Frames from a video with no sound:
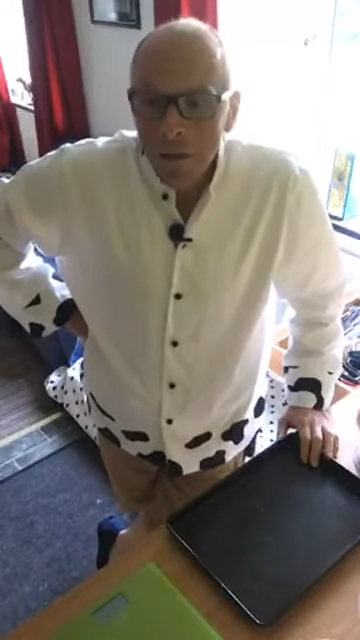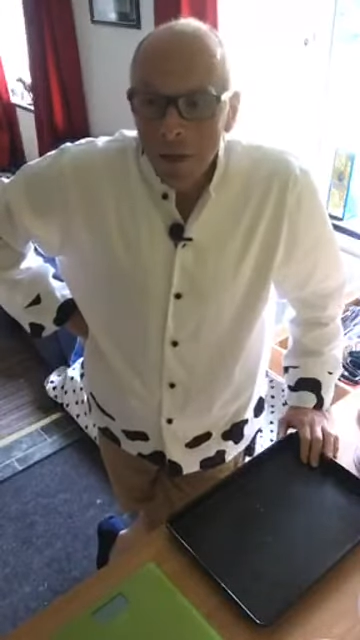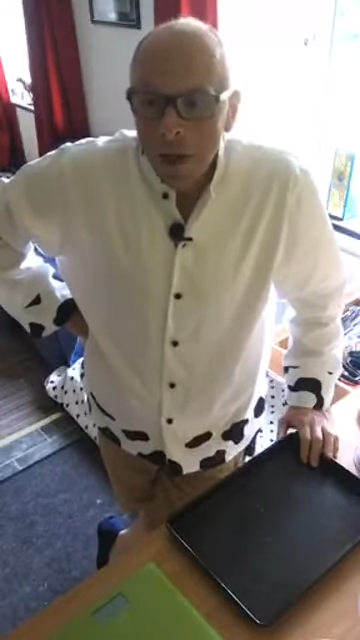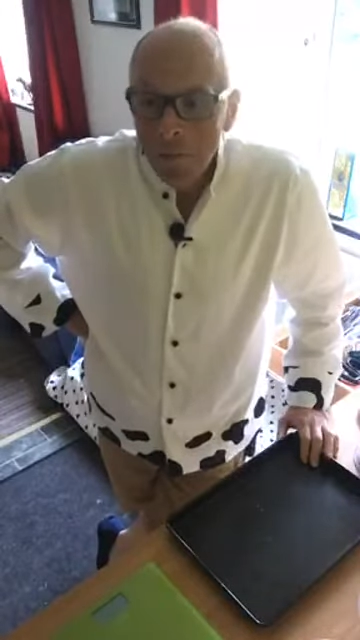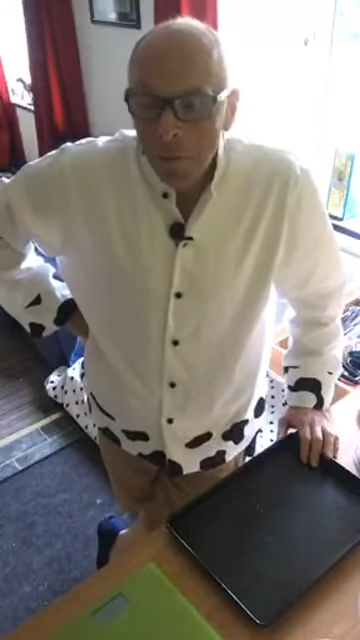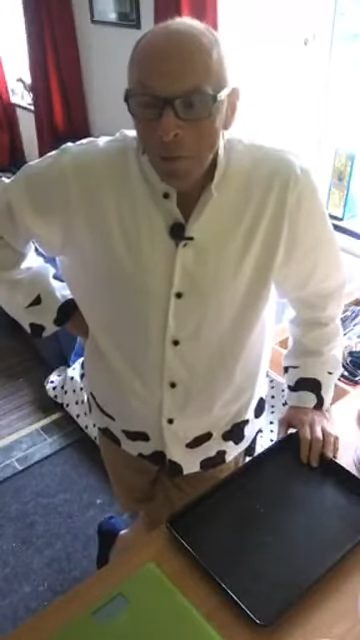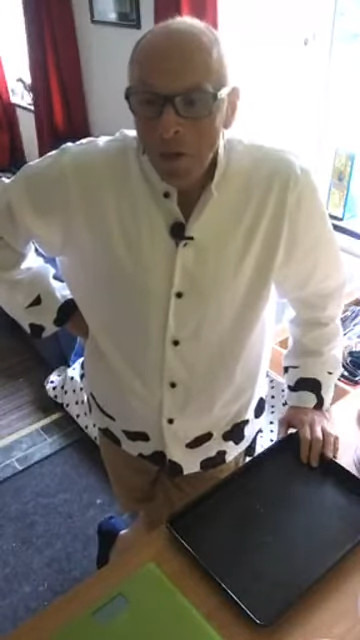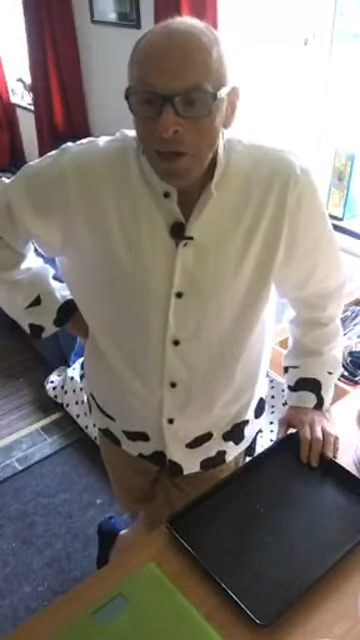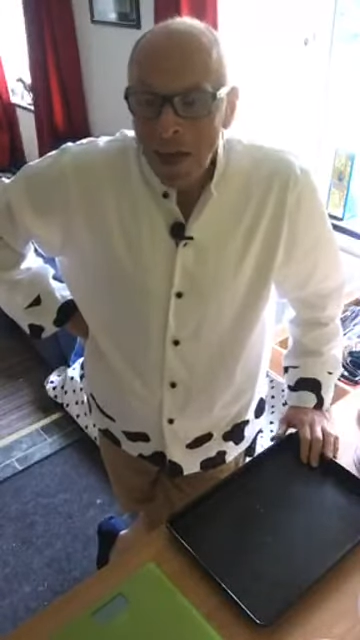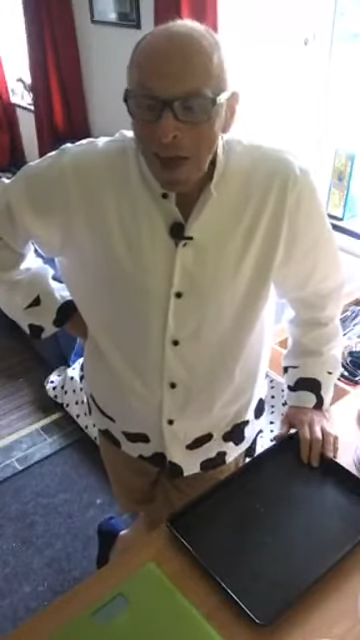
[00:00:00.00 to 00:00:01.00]
and Paula
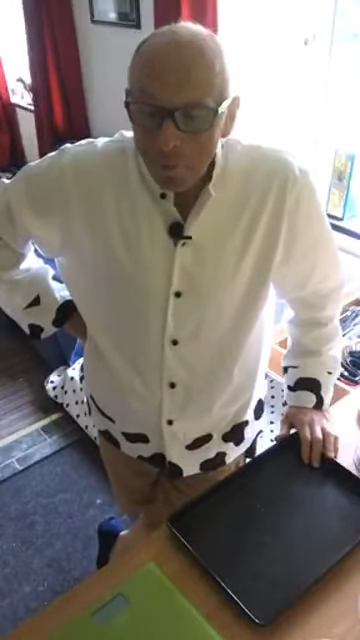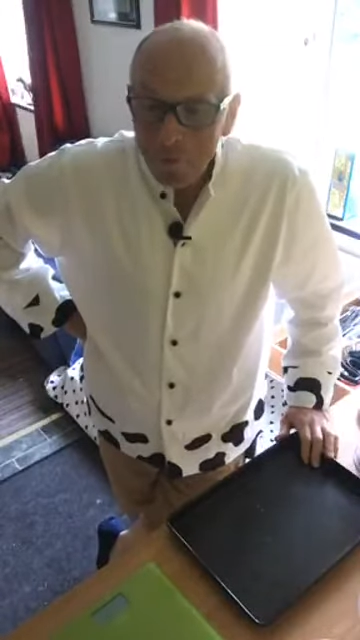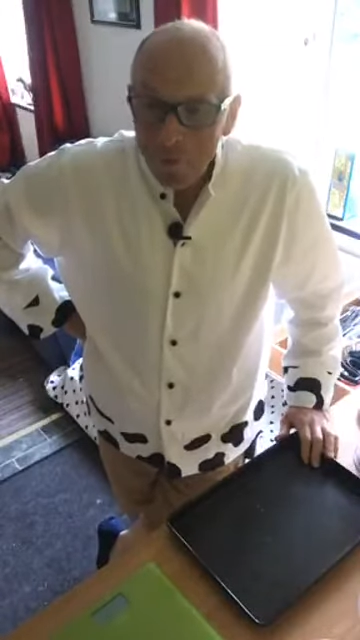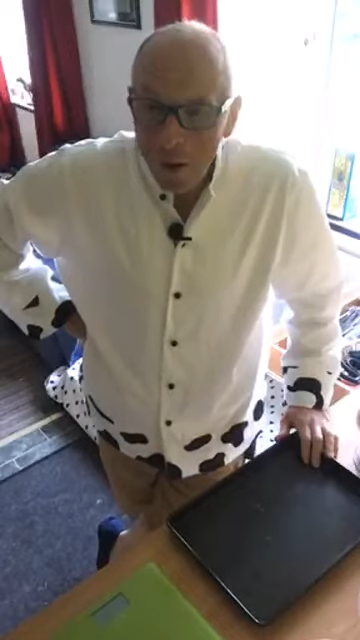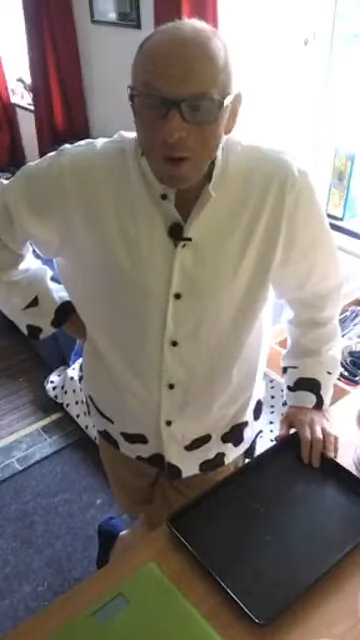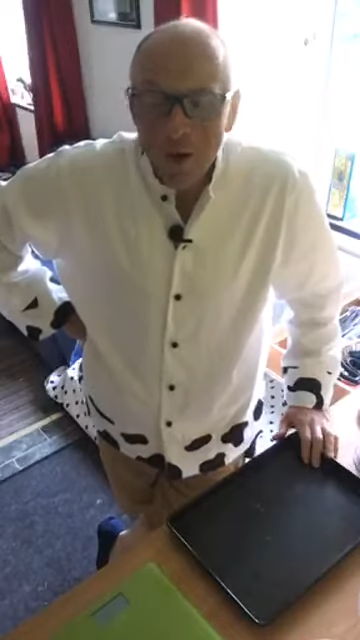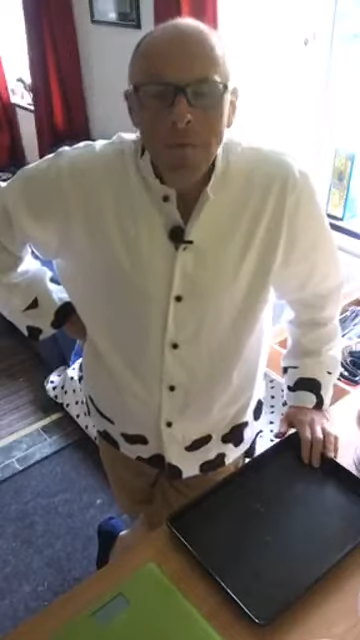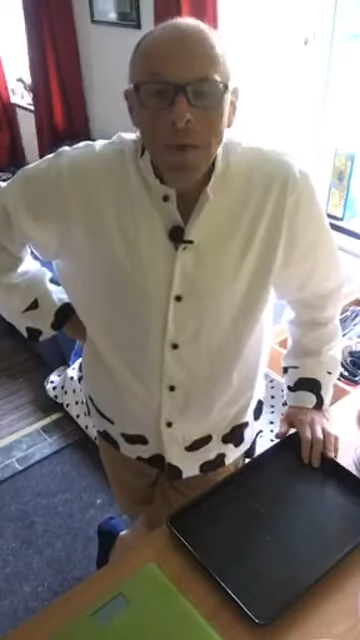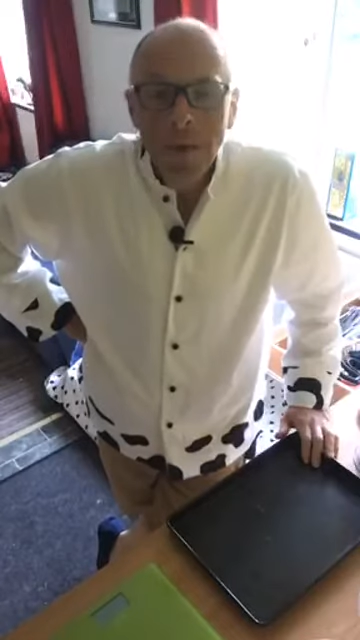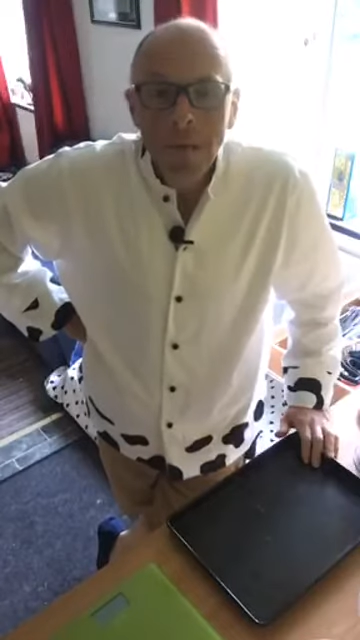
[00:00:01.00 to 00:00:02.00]
kept reminding
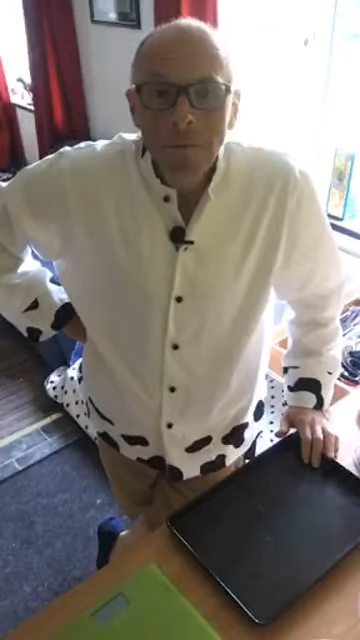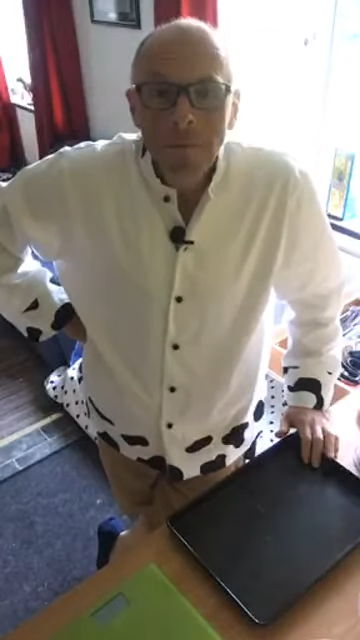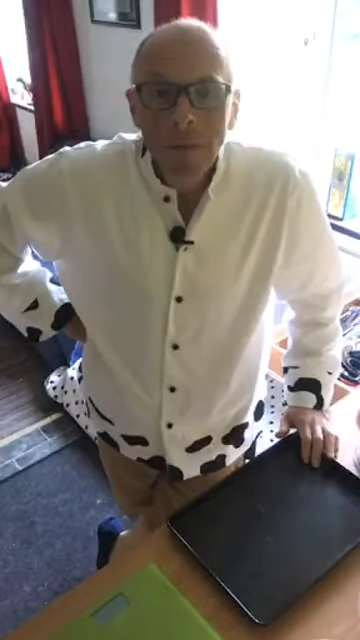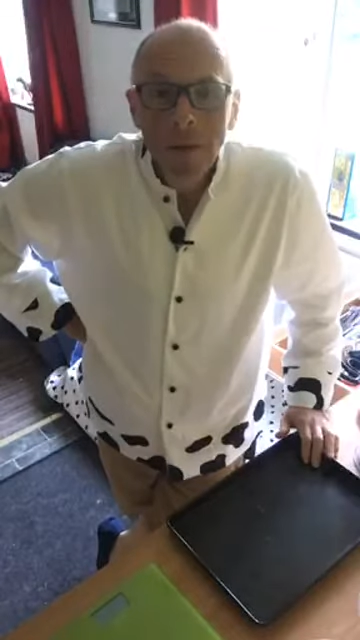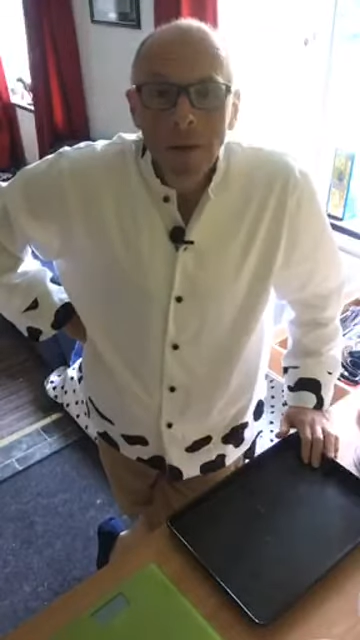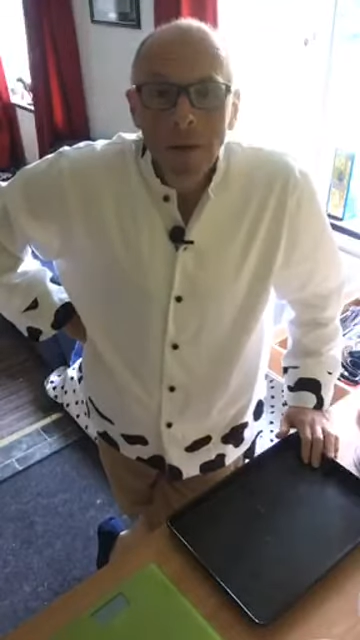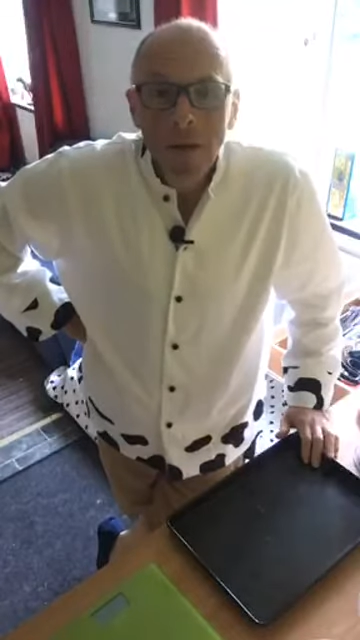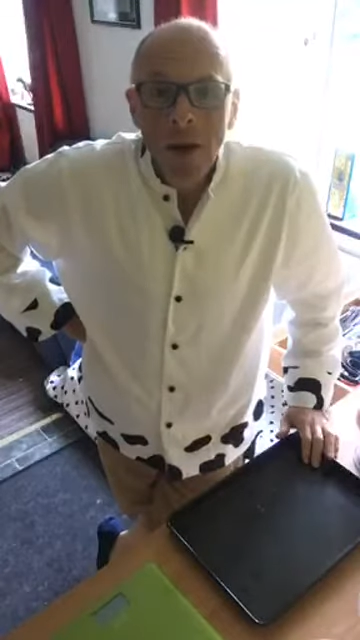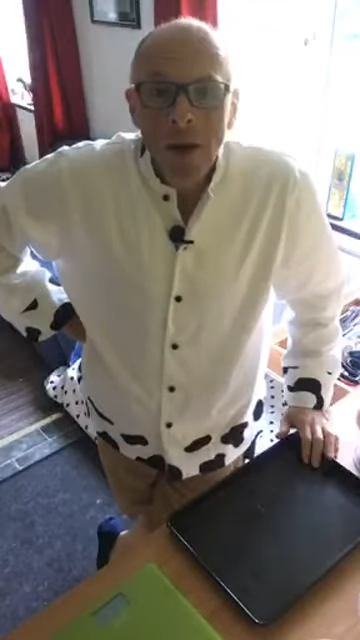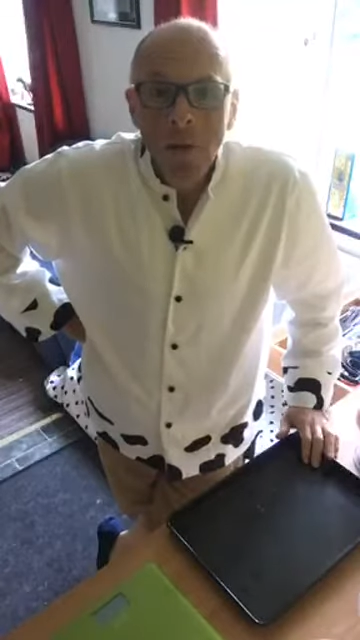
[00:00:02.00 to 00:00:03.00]
me that
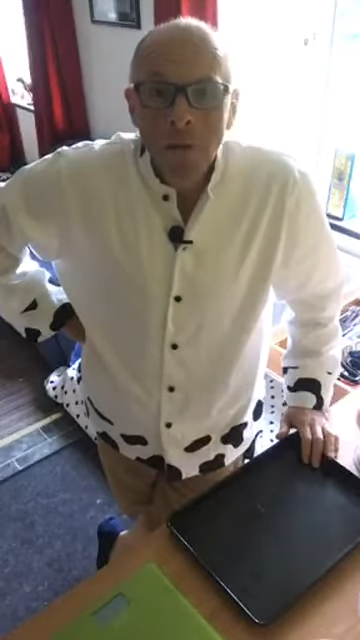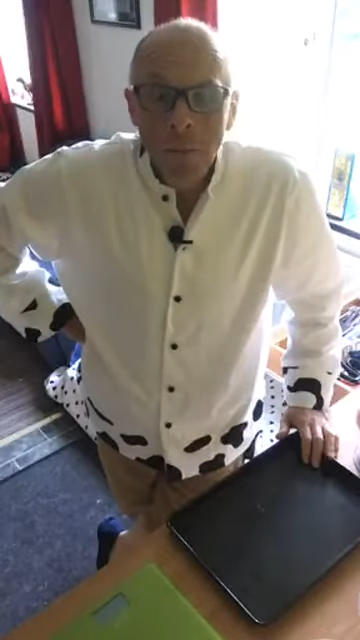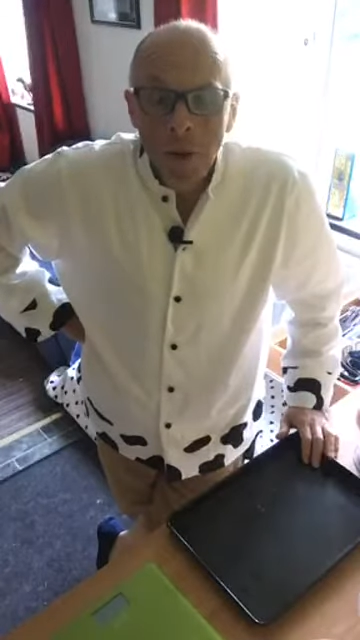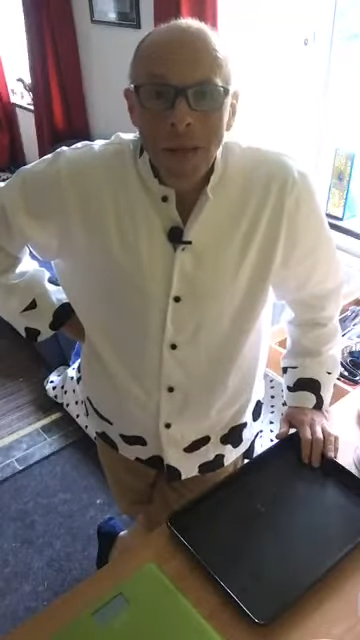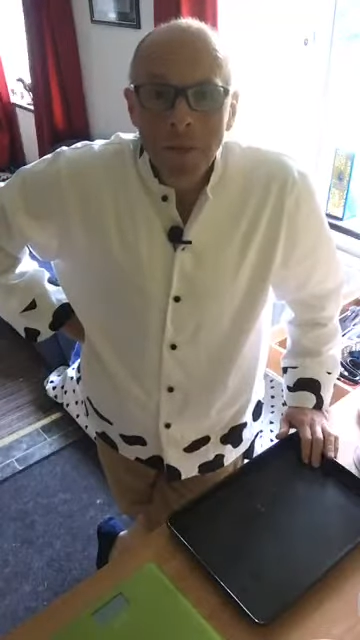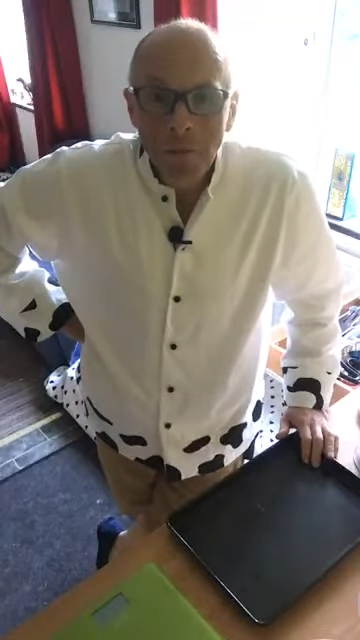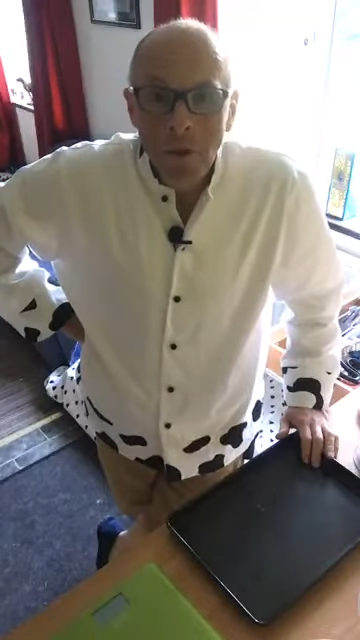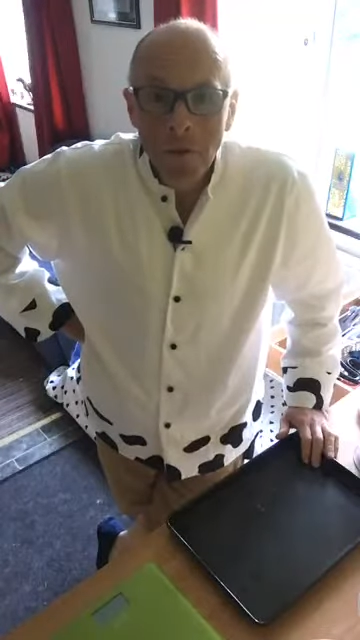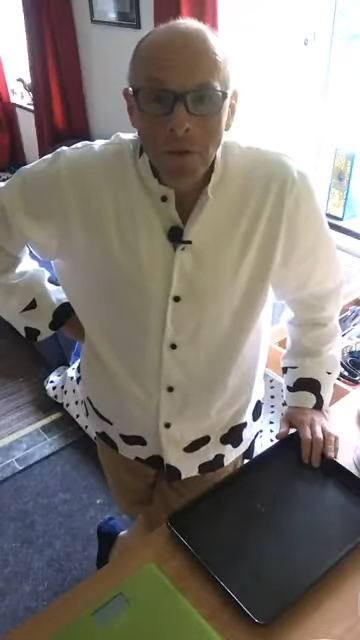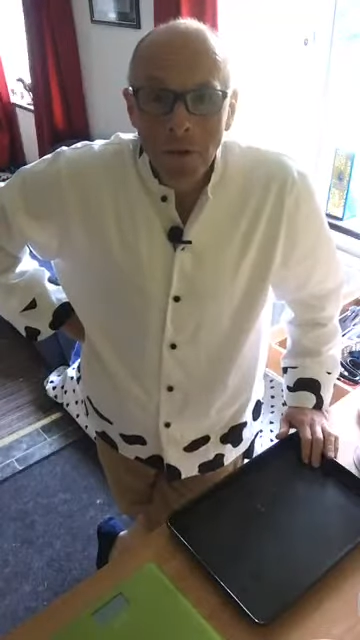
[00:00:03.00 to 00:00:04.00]
I was up against
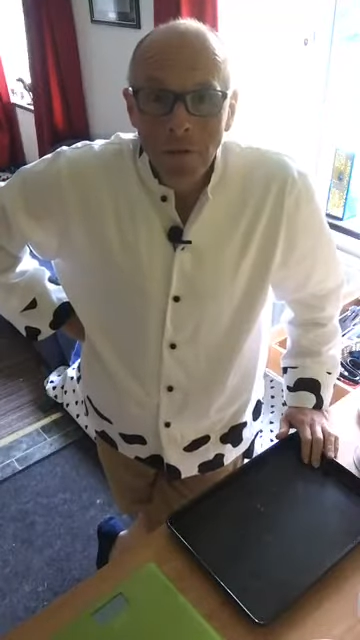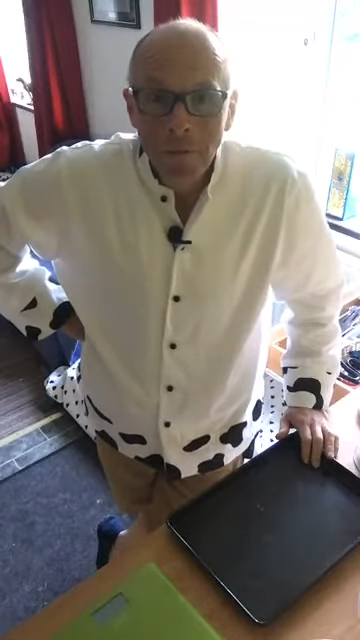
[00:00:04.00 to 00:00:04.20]
Frozen.